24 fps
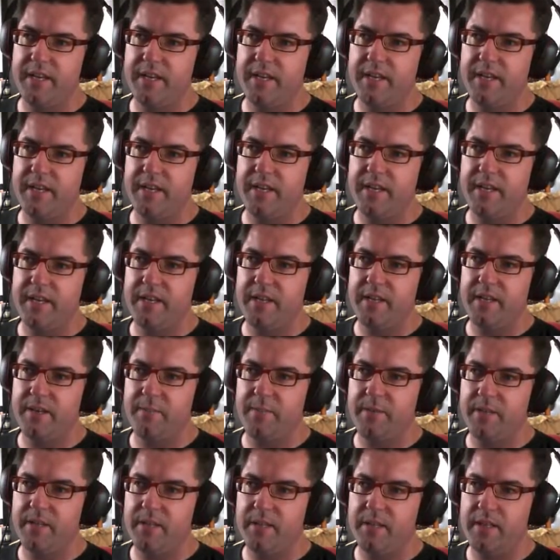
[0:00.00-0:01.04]

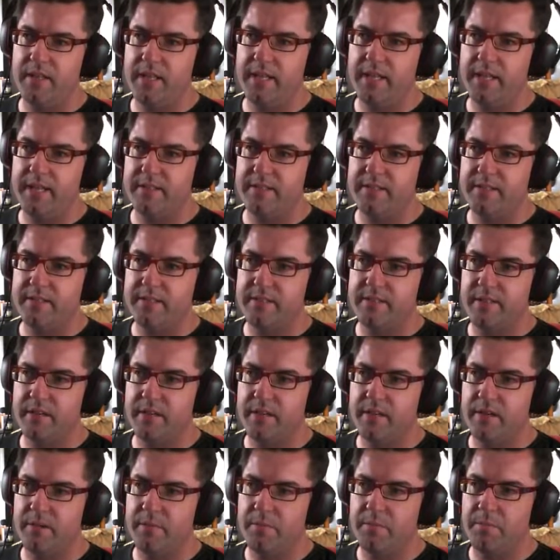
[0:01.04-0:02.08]
let's
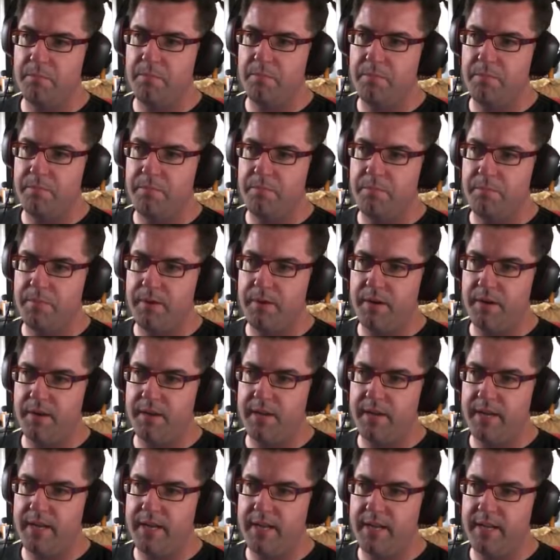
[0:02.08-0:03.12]

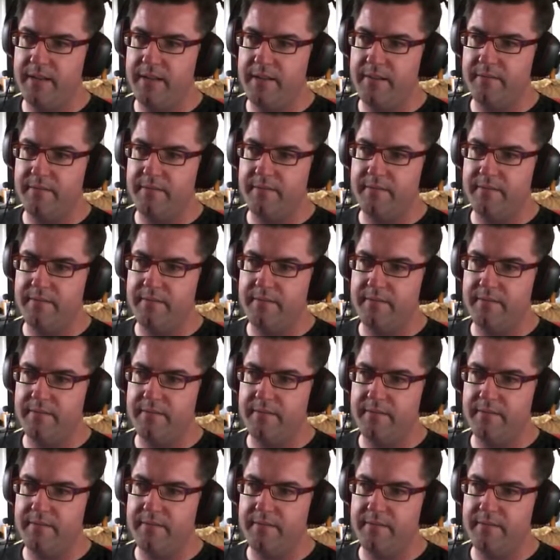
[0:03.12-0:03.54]
combine